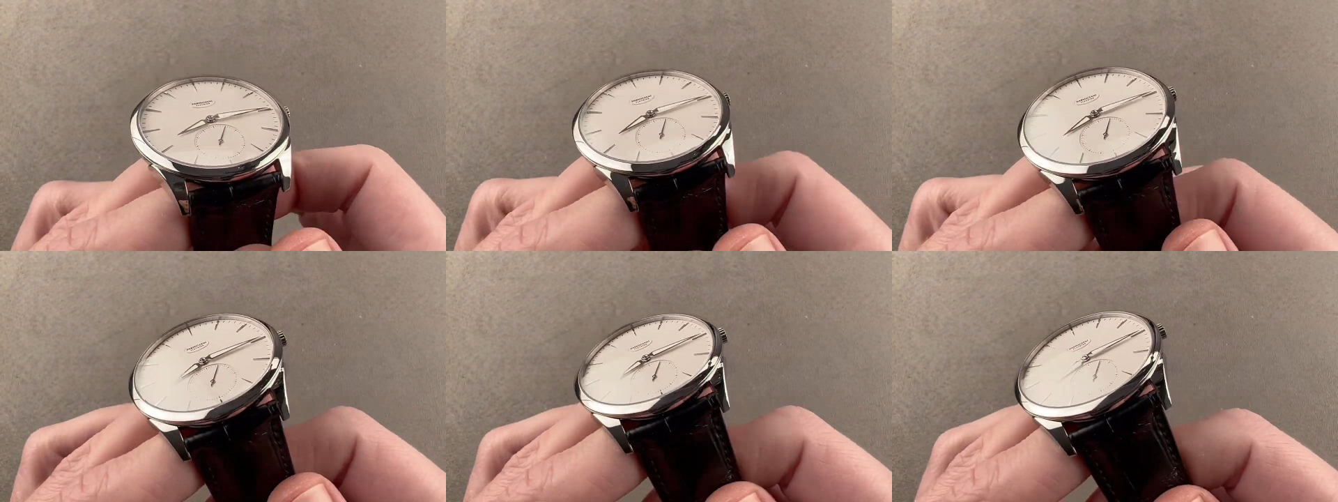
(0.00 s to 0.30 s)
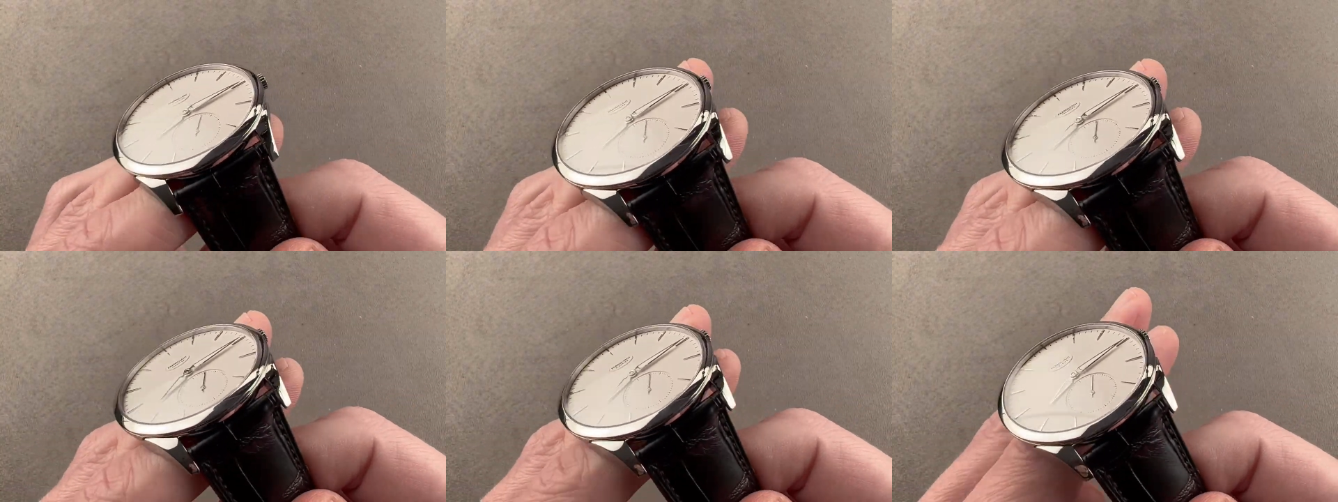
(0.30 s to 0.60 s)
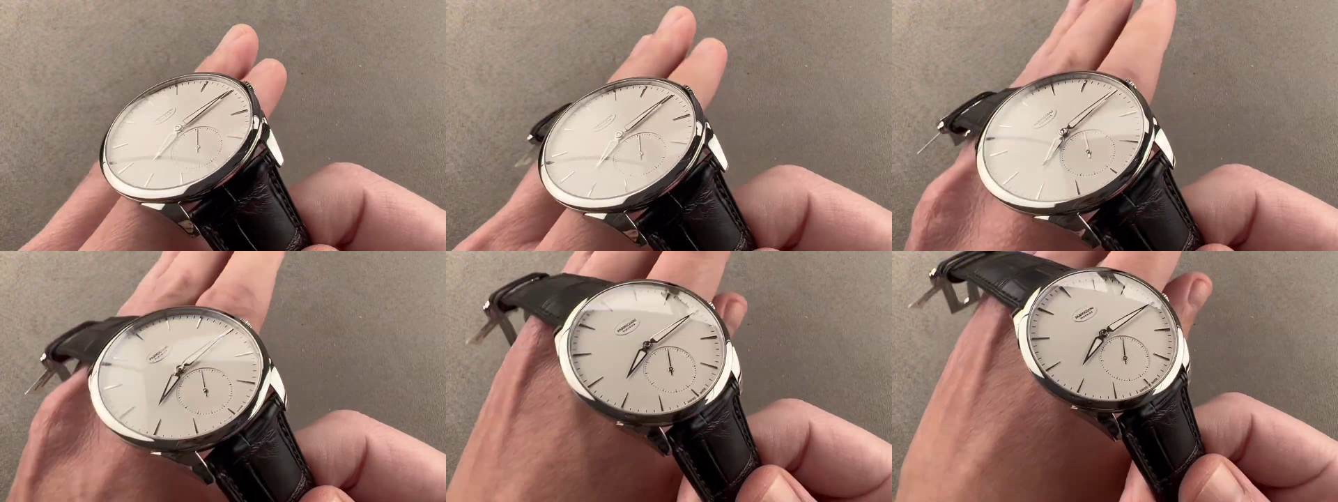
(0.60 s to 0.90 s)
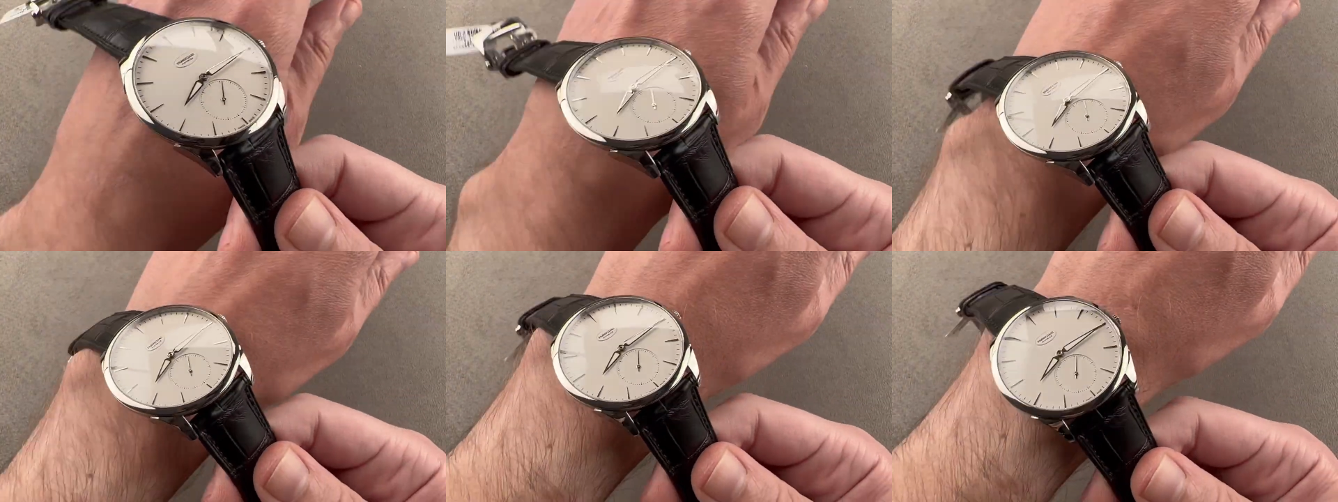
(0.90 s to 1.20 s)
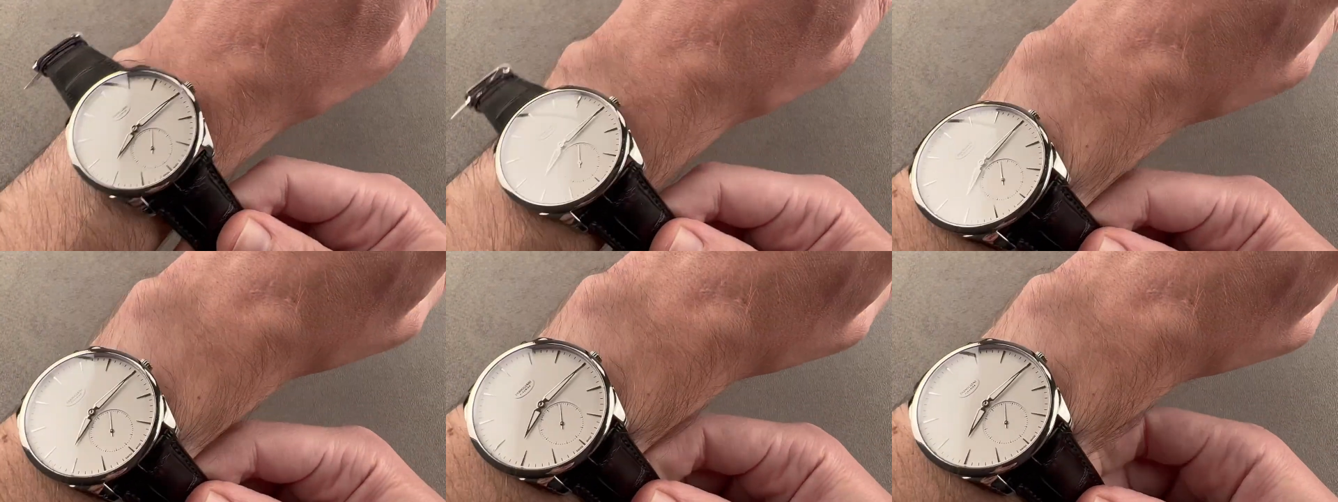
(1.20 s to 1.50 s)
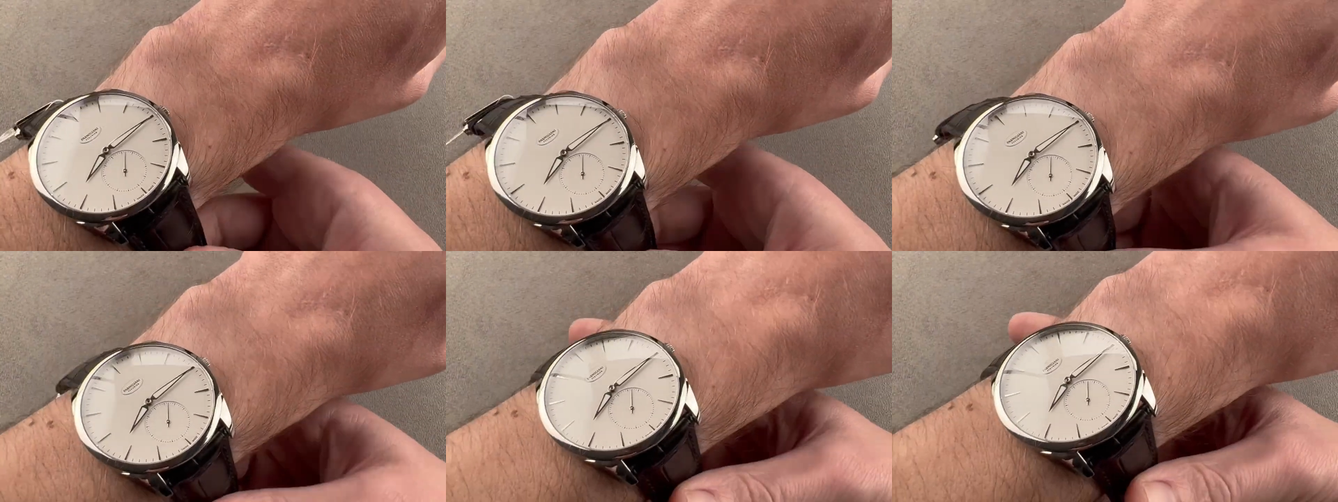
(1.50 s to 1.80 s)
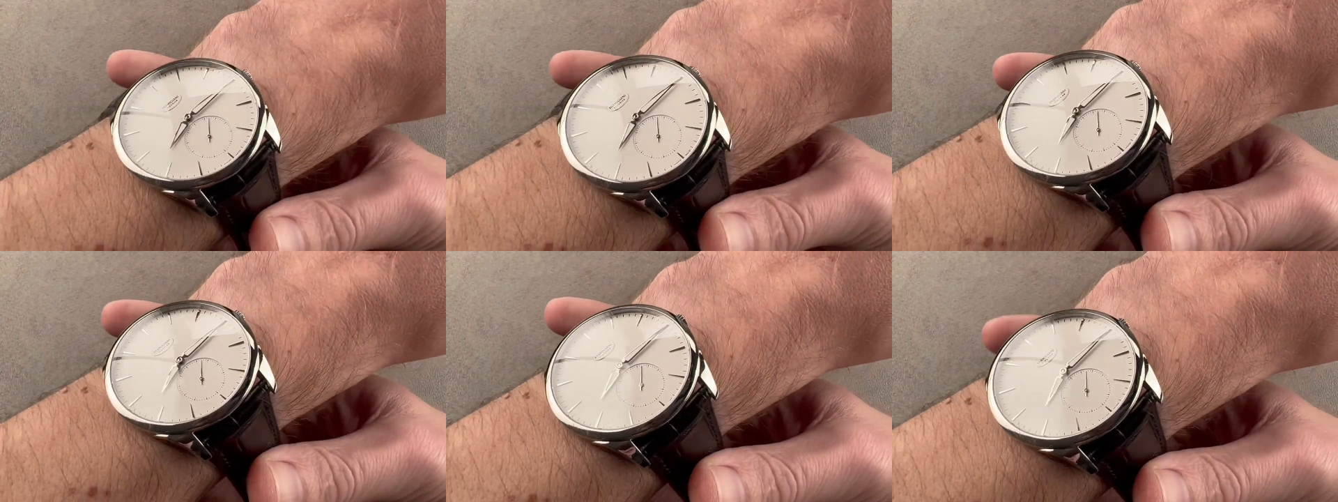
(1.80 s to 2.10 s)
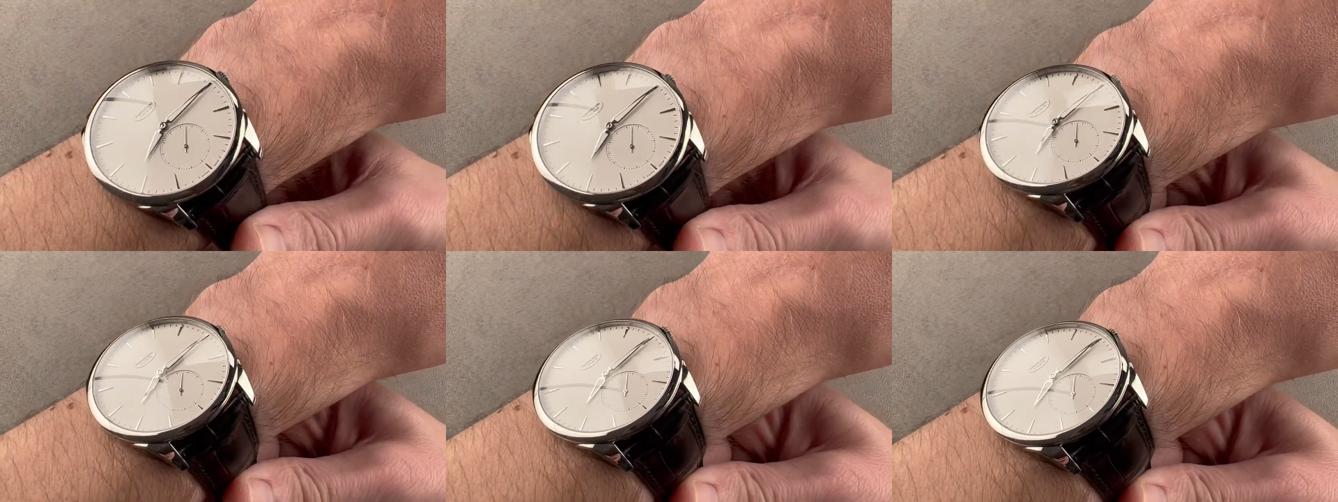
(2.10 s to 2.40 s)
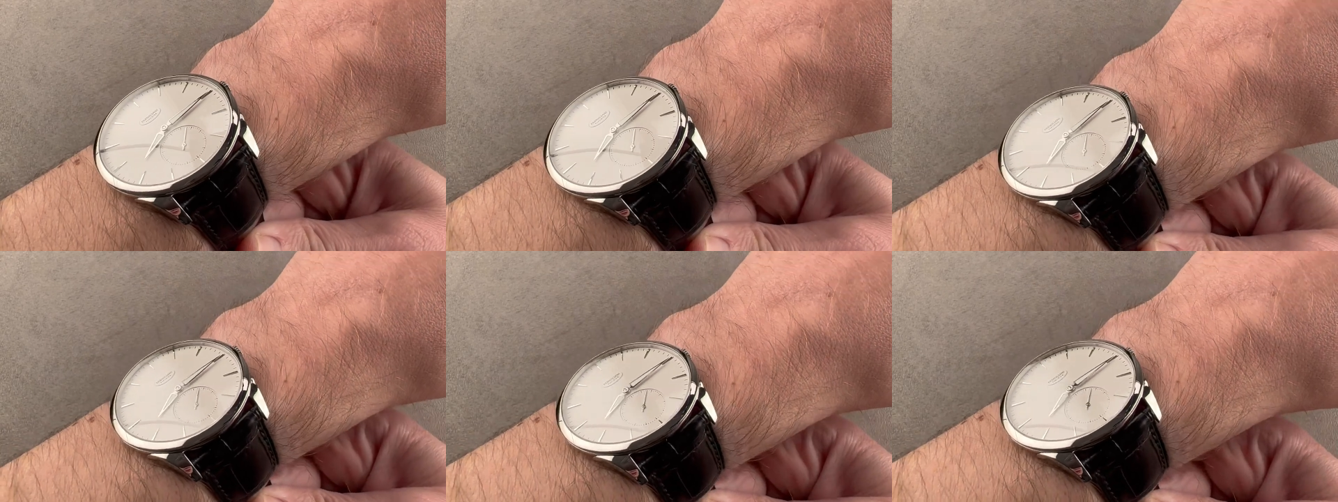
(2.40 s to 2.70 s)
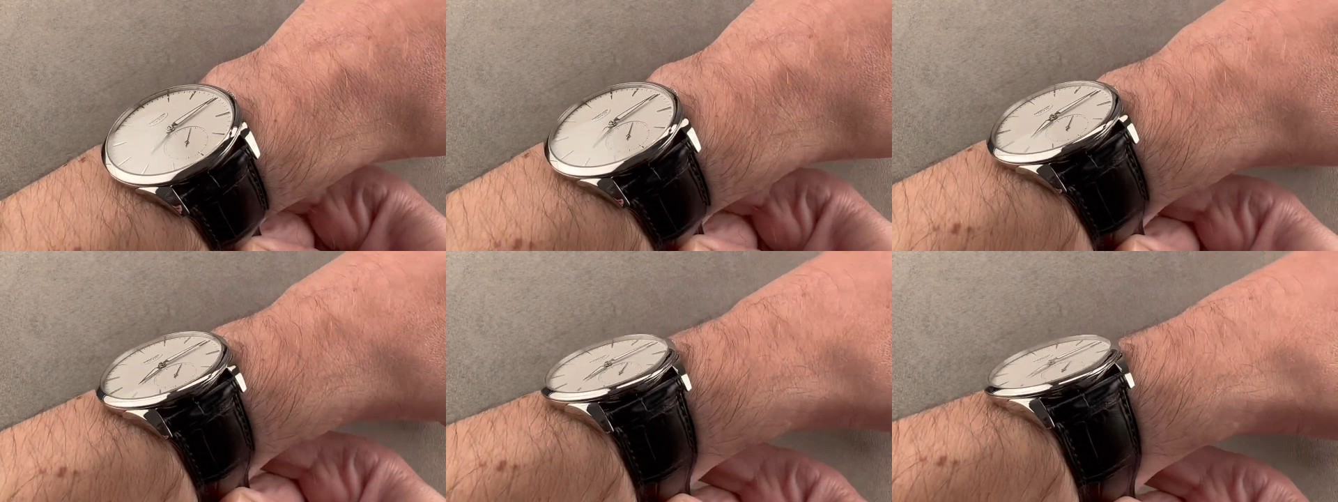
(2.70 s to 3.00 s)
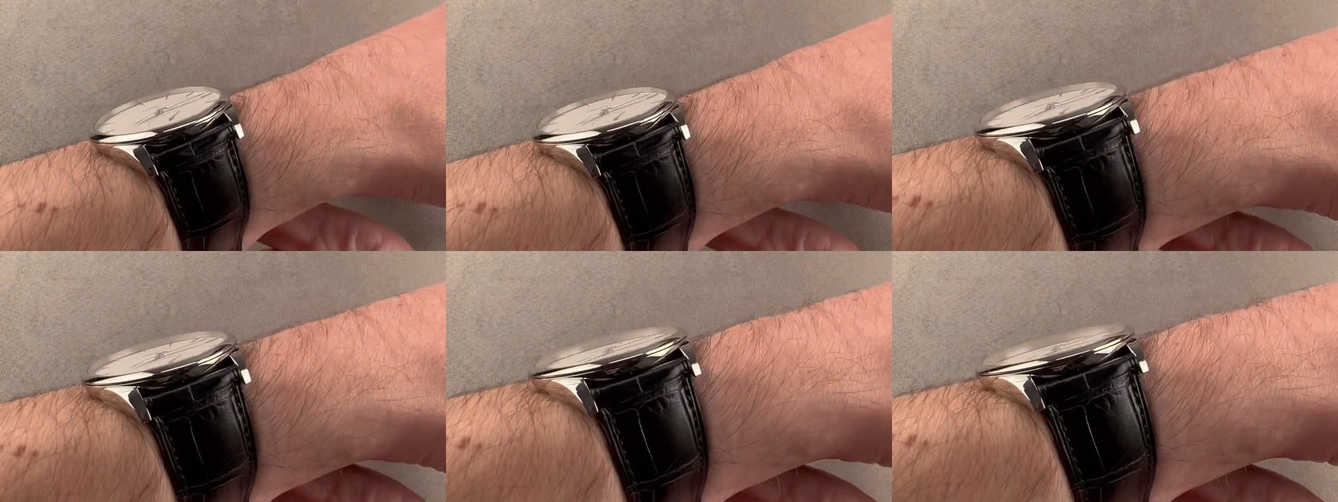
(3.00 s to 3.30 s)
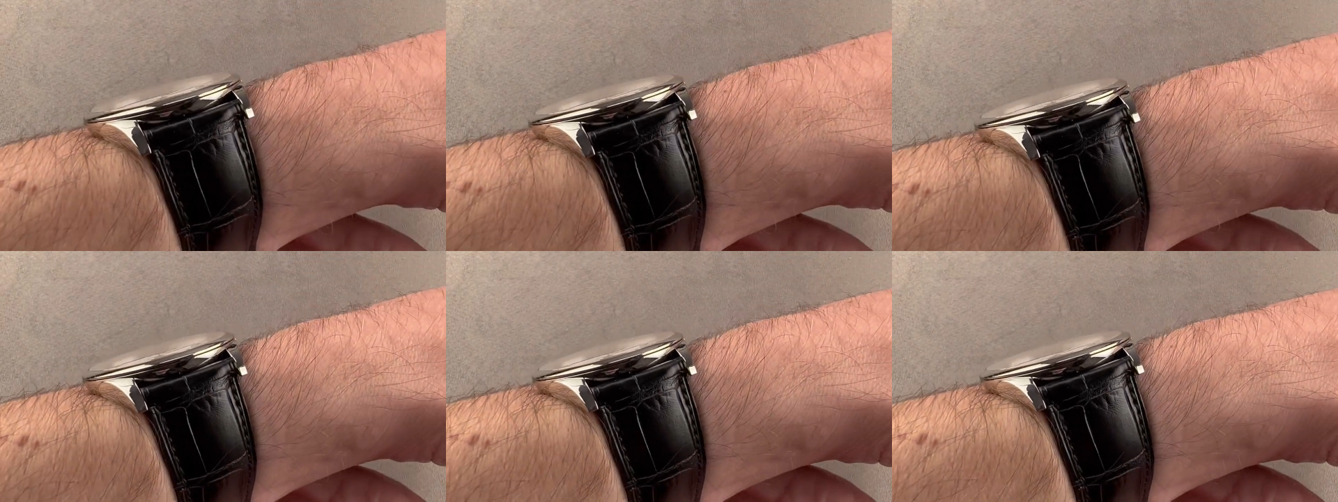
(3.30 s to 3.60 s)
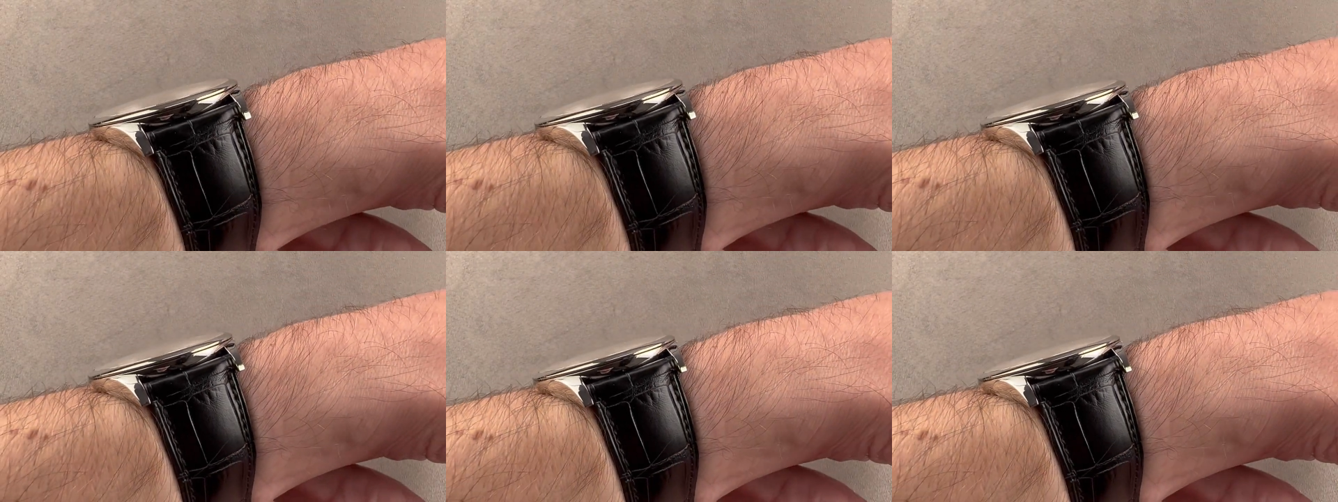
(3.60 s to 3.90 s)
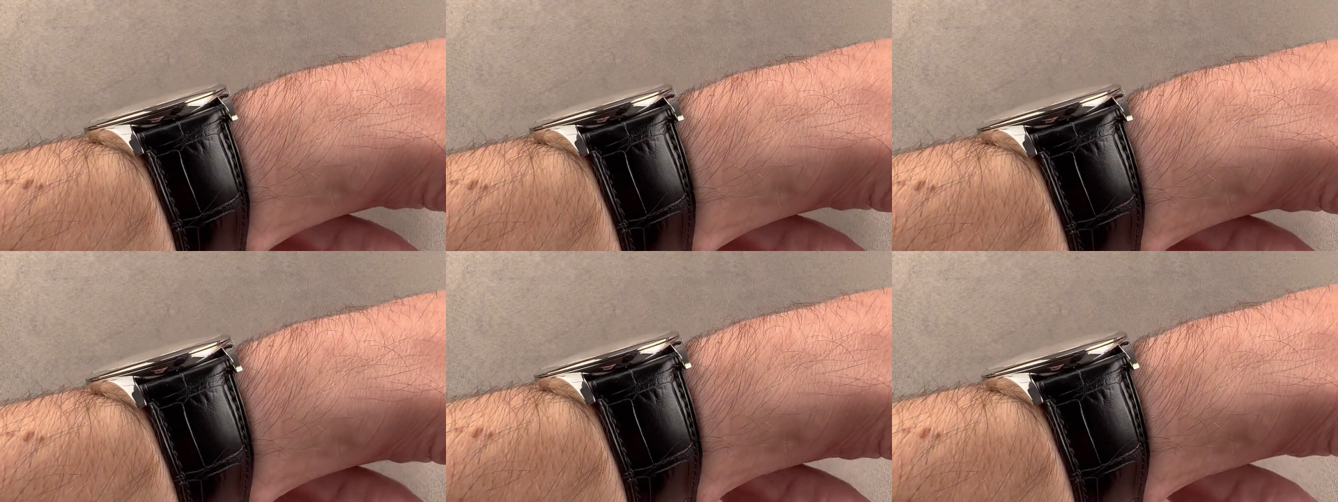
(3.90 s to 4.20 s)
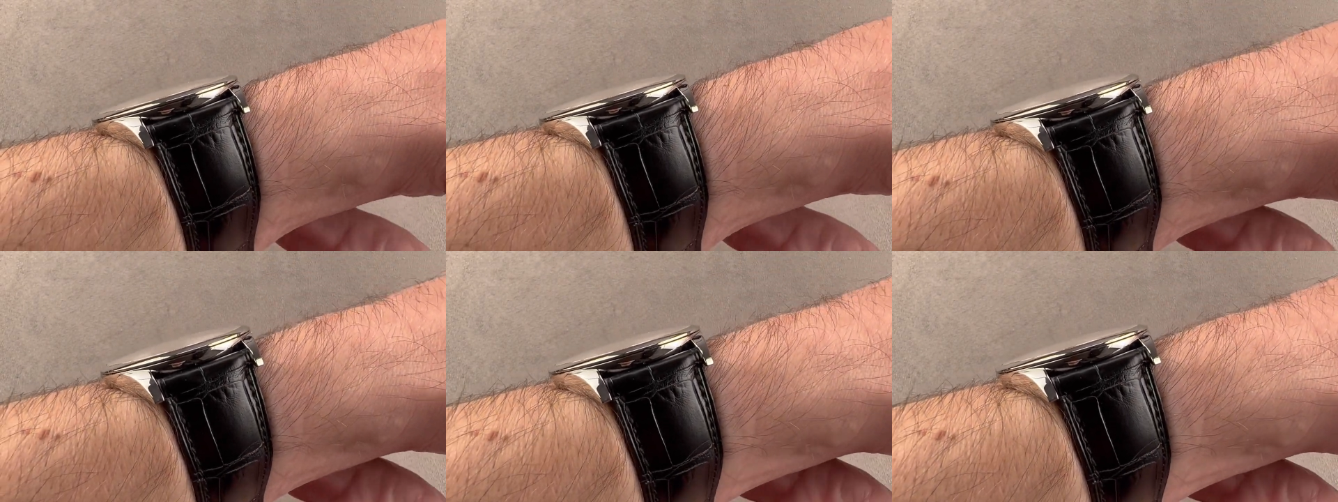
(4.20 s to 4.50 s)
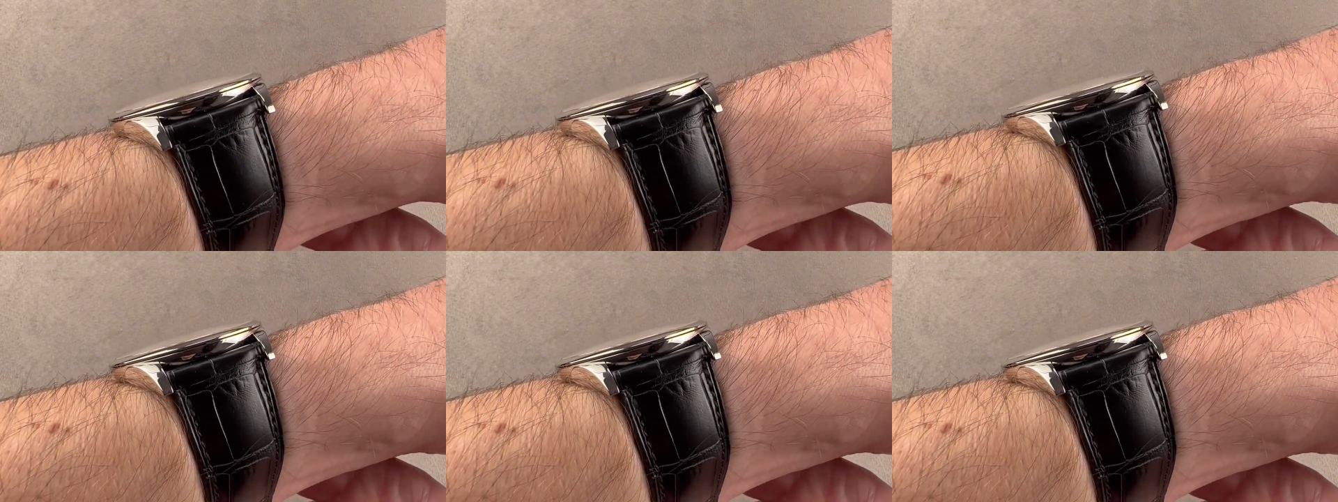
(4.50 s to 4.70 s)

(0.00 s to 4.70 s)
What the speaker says: Nobody's mouth can be seen.